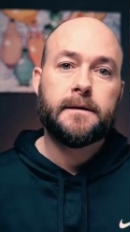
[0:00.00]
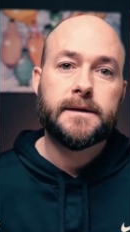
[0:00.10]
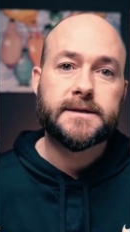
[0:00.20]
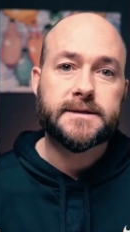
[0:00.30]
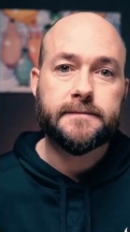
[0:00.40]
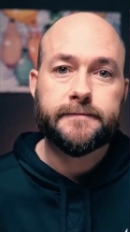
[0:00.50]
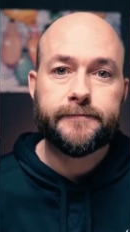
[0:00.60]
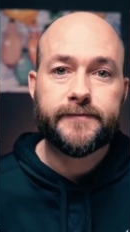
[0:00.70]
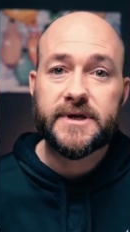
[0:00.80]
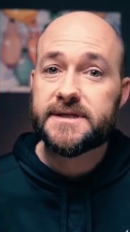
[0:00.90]
Listen,
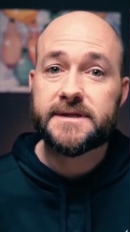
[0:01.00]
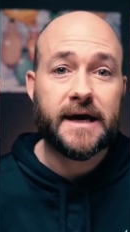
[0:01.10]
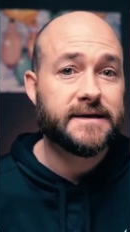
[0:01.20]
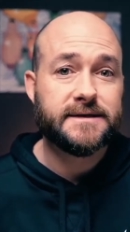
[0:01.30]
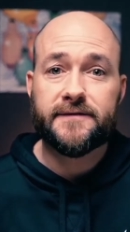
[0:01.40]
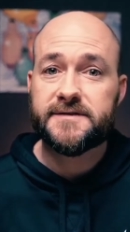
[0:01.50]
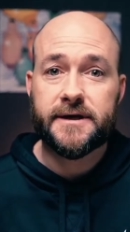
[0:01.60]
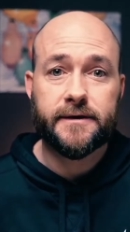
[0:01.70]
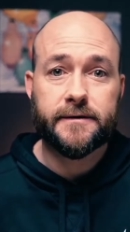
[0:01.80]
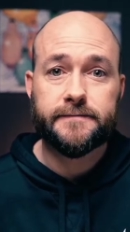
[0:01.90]
this is not self
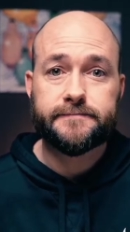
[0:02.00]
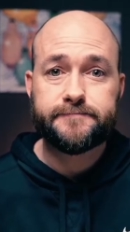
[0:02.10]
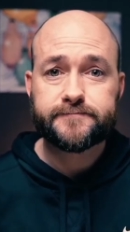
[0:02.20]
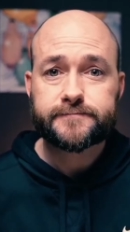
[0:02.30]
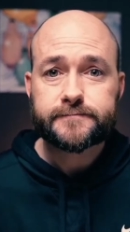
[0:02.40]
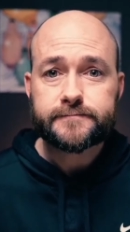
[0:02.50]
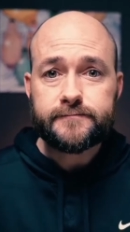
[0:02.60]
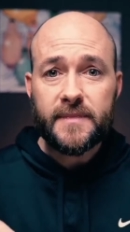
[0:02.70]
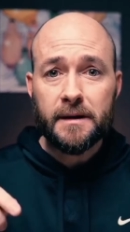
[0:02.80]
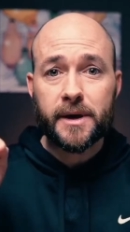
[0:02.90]
centered
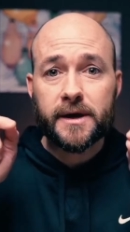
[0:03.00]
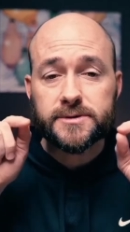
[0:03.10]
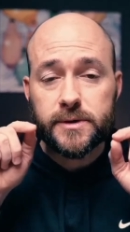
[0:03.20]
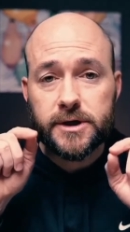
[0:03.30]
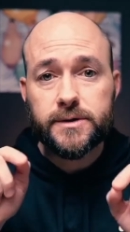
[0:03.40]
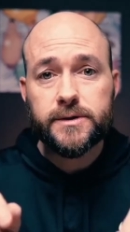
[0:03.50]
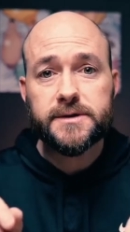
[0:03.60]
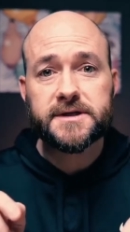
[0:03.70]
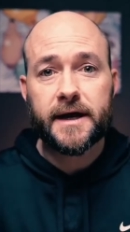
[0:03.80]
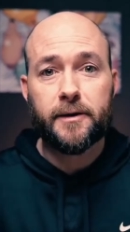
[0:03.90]
because when you do
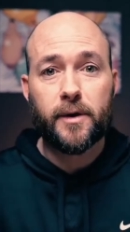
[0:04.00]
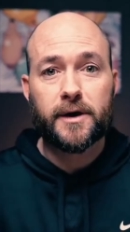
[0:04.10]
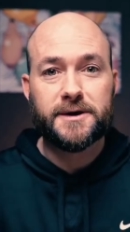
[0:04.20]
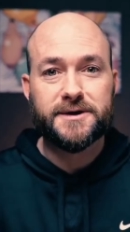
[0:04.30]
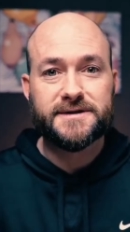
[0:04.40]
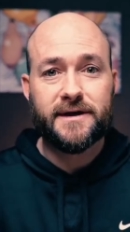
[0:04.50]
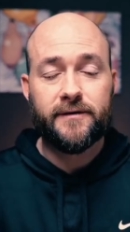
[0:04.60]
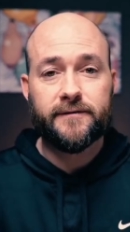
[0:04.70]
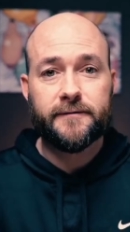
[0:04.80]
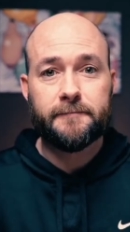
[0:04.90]
this kind of work on
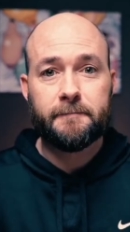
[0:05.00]
yourself